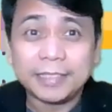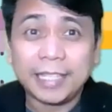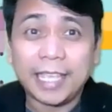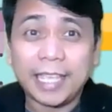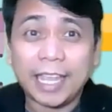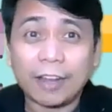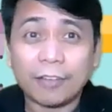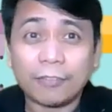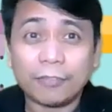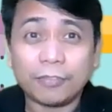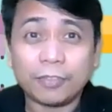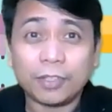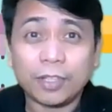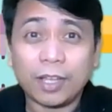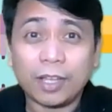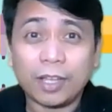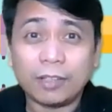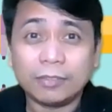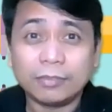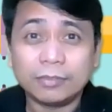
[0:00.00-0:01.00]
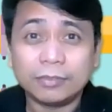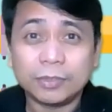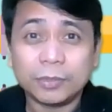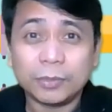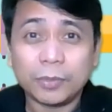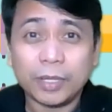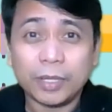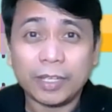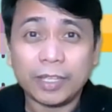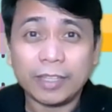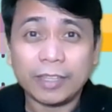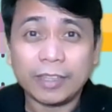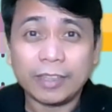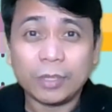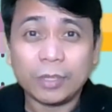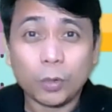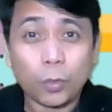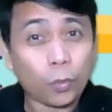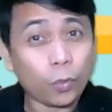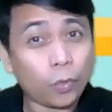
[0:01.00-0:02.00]
Careful of, with,
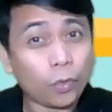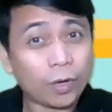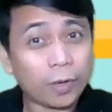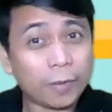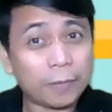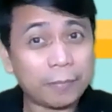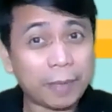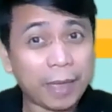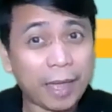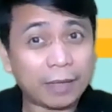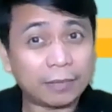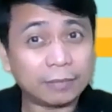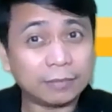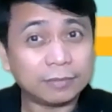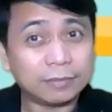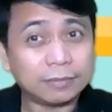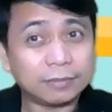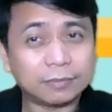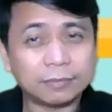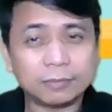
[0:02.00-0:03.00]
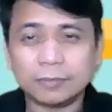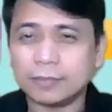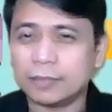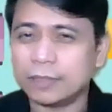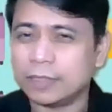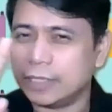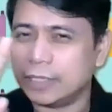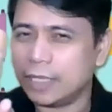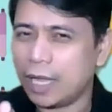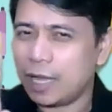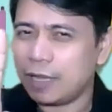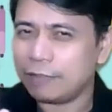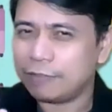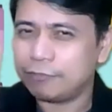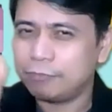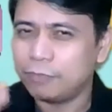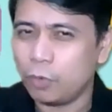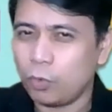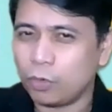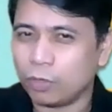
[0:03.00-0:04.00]
or about, not
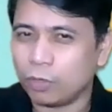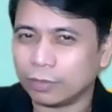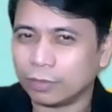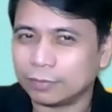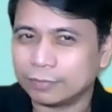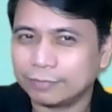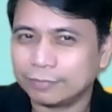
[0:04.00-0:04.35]
for.